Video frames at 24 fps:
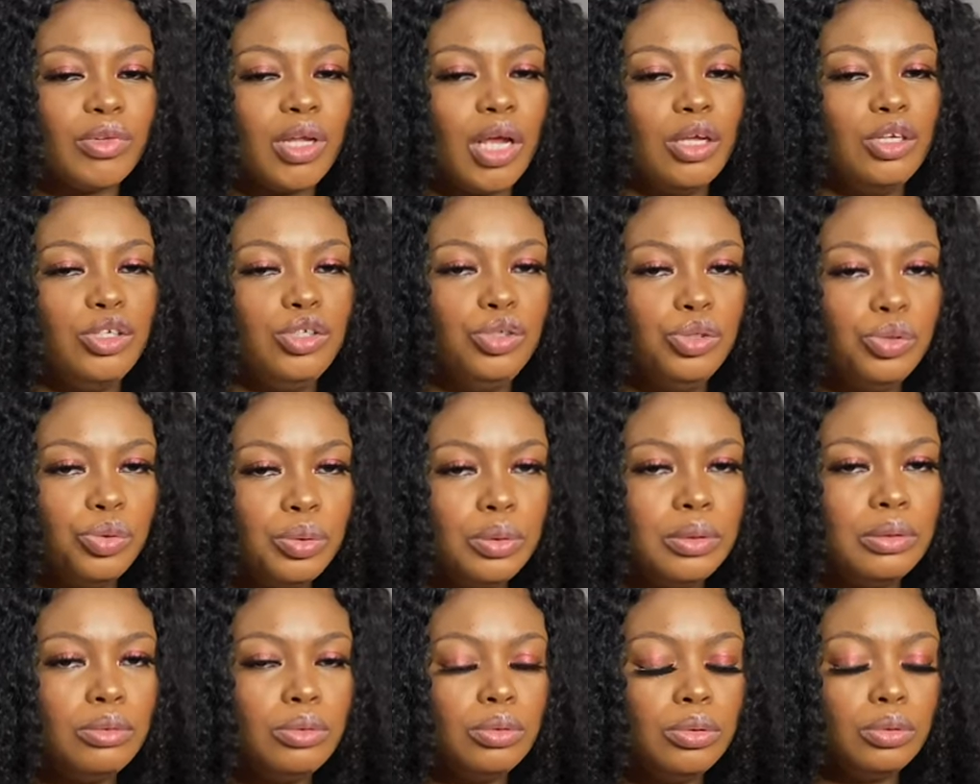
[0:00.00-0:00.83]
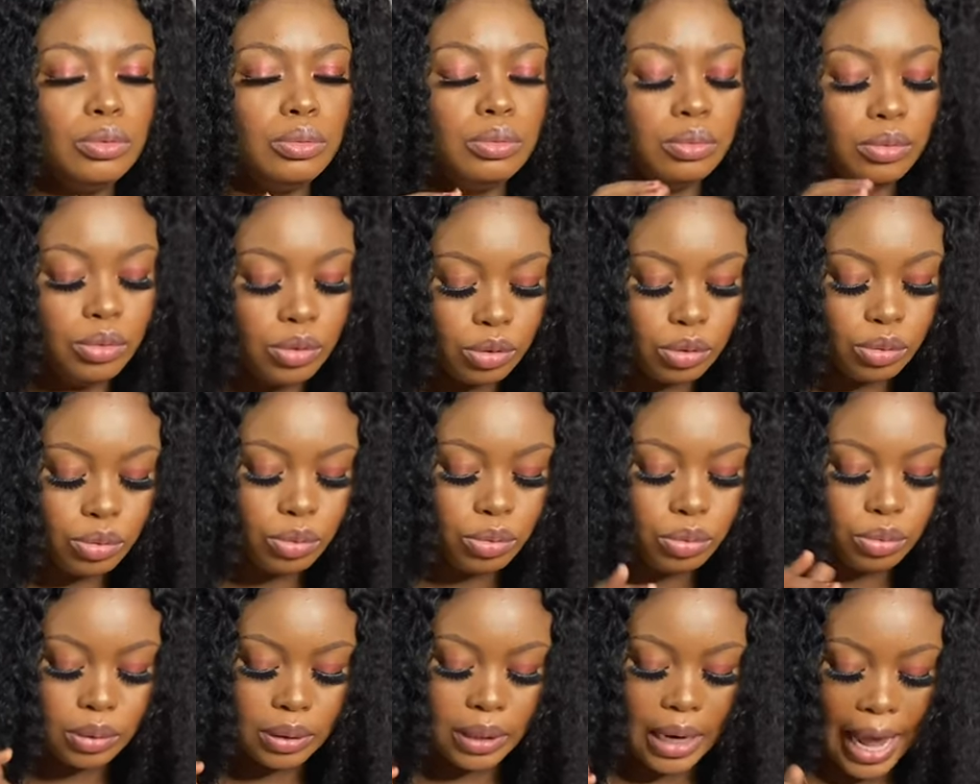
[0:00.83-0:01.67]

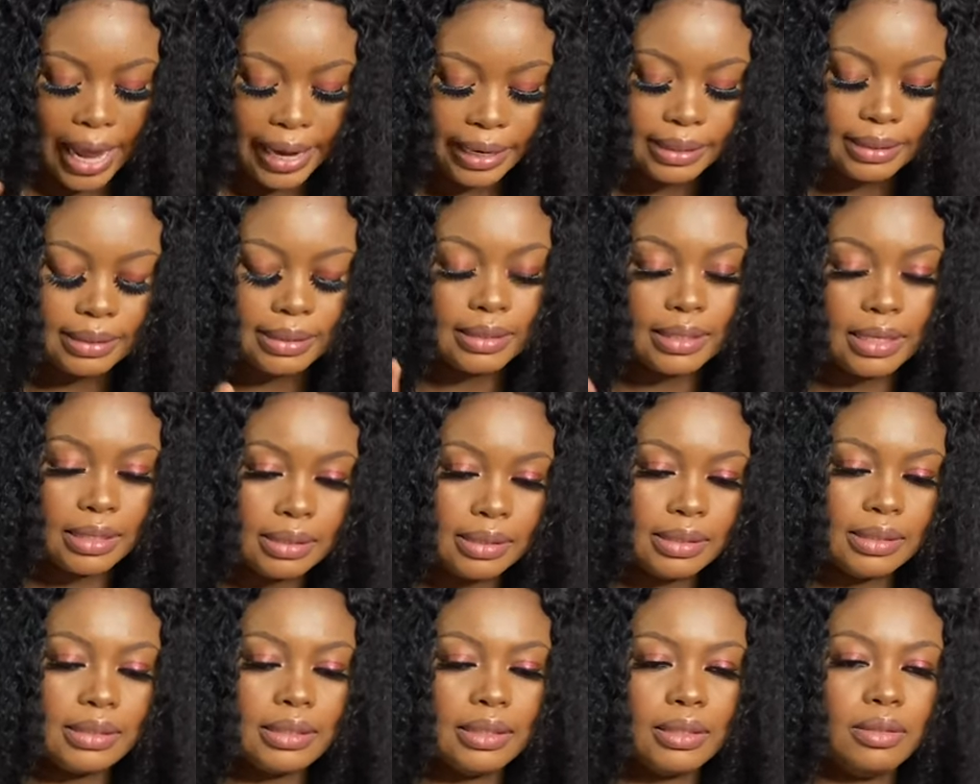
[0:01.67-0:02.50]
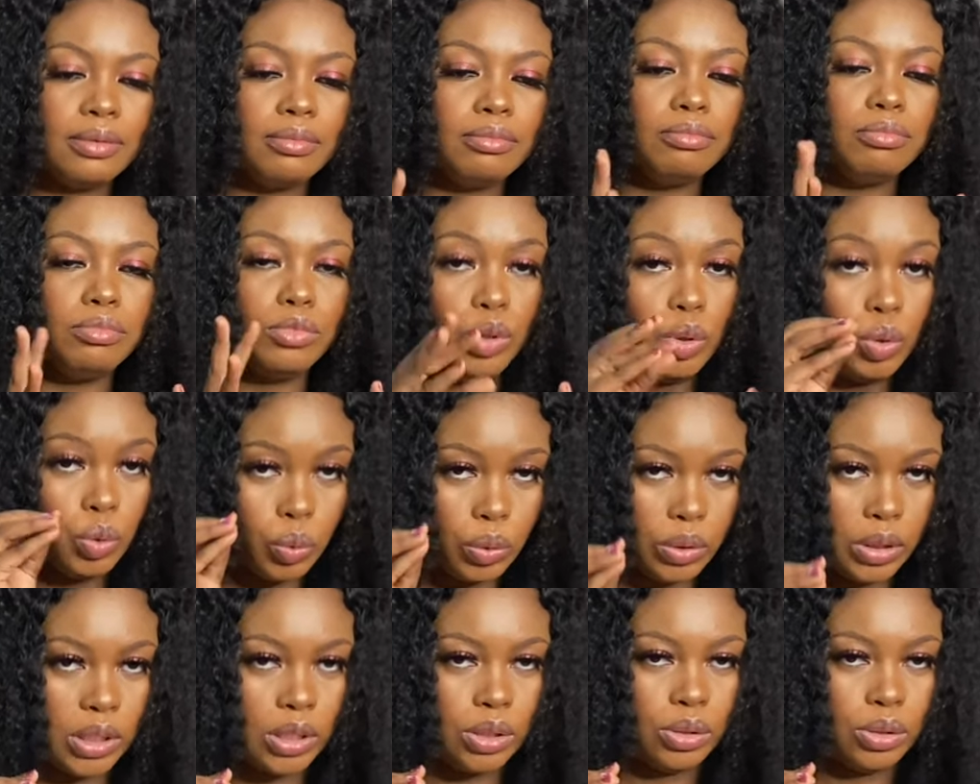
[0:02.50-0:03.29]
You like certain looks.